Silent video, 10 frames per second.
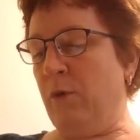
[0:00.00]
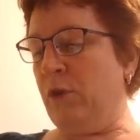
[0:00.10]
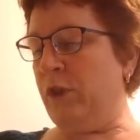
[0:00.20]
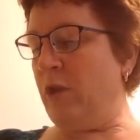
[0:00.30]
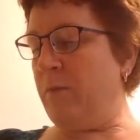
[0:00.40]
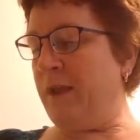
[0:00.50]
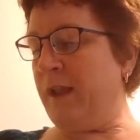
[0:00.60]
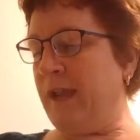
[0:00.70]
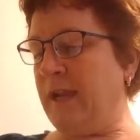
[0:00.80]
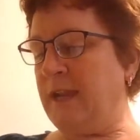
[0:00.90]

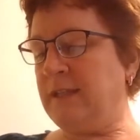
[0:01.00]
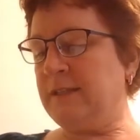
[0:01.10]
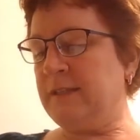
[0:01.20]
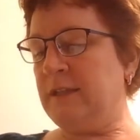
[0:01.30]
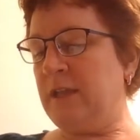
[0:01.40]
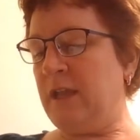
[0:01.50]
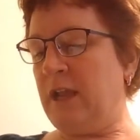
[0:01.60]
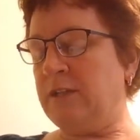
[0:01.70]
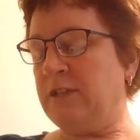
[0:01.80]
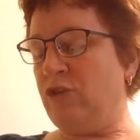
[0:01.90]
Poliomyelitis
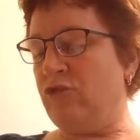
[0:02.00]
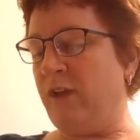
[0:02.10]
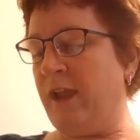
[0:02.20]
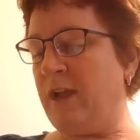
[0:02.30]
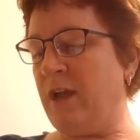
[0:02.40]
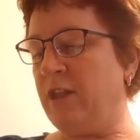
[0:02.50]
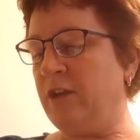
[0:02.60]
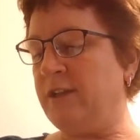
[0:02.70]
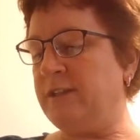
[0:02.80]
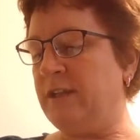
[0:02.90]
is a gray
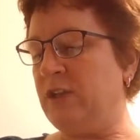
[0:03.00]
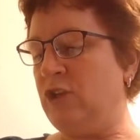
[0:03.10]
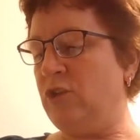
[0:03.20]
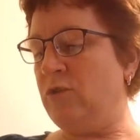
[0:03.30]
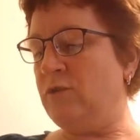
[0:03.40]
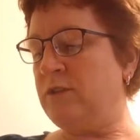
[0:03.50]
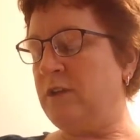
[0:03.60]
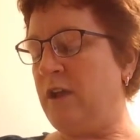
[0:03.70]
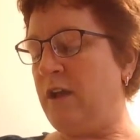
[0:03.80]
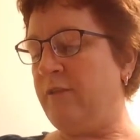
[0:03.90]
color. It's an
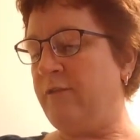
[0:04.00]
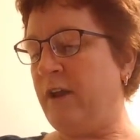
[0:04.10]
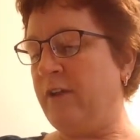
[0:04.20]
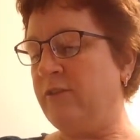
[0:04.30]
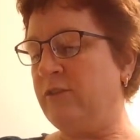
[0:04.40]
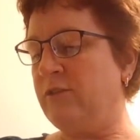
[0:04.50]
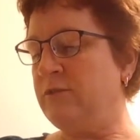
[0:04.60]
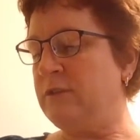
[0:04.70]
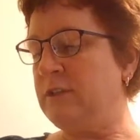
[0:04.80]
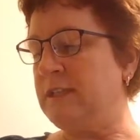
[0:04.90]
acute
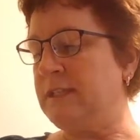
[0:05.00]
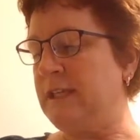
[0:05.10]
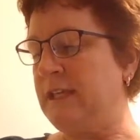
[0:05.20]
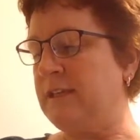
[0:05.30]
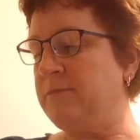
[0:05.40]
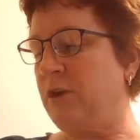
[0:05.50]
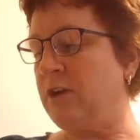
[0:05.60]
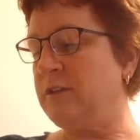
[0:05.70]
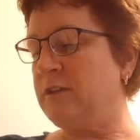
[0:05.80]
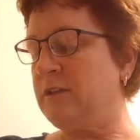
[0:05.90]
viral disease
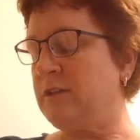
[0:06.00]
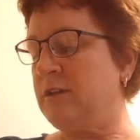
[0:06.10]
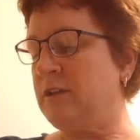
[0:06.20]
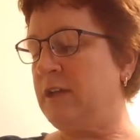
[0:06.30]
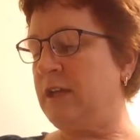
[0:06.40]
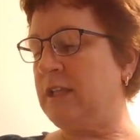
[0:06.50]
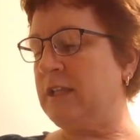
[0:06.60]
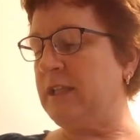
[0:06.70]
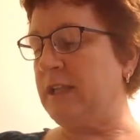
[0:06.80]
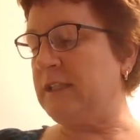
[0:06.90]
marked
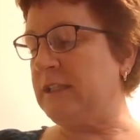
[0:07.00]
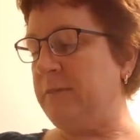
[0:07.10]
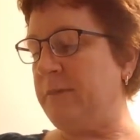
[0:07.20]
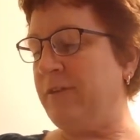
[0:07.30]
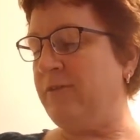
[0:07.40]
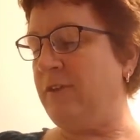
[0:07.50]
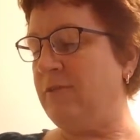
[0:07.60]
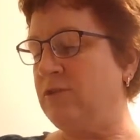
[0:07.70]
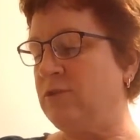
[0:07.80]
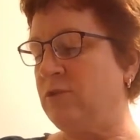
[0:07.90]
clinically by
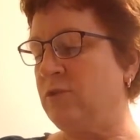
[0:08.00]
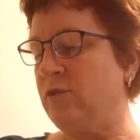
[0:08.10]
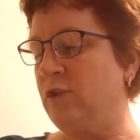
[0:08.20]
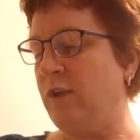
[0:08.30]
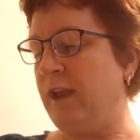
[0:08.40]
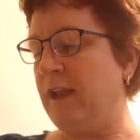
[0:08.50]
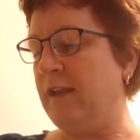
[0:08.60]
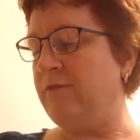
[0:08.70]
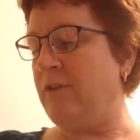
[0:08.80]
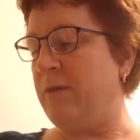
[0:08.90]
fever, sore throat,
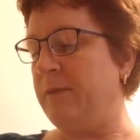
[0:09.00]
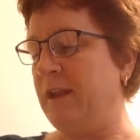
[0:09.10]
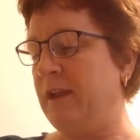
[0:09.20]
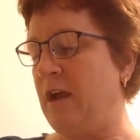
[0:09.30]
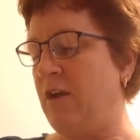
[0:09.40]
headache, vomiting, and